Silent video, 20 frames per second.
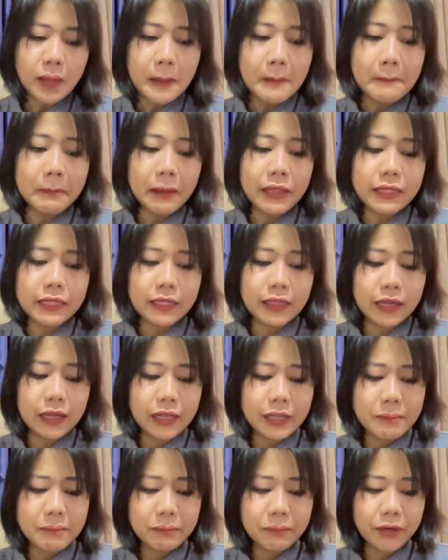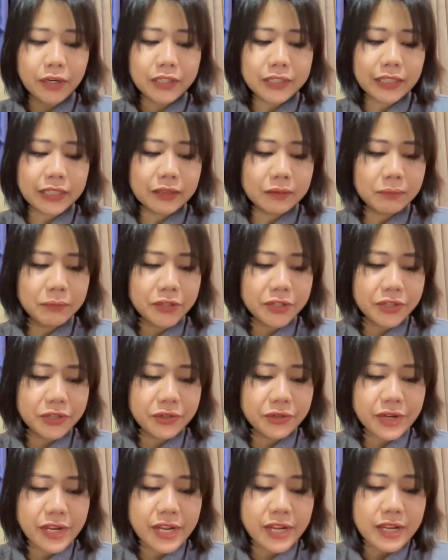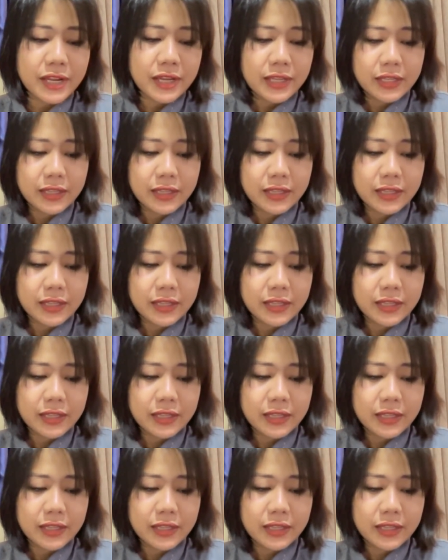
But the important mercury